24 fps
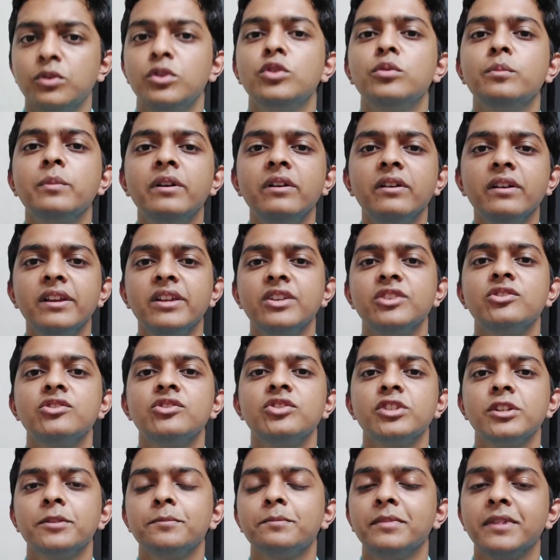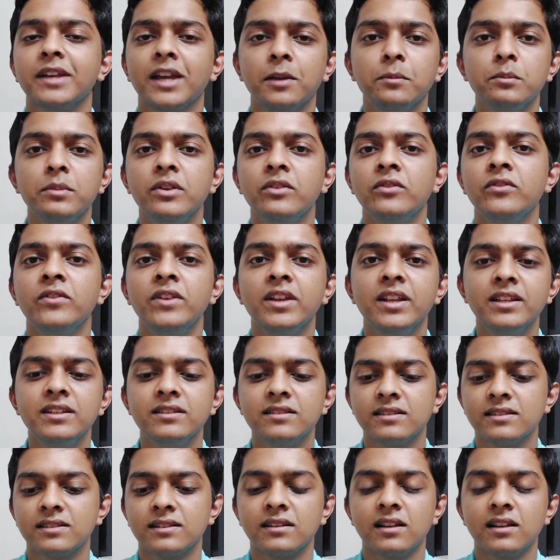human relationship can be really just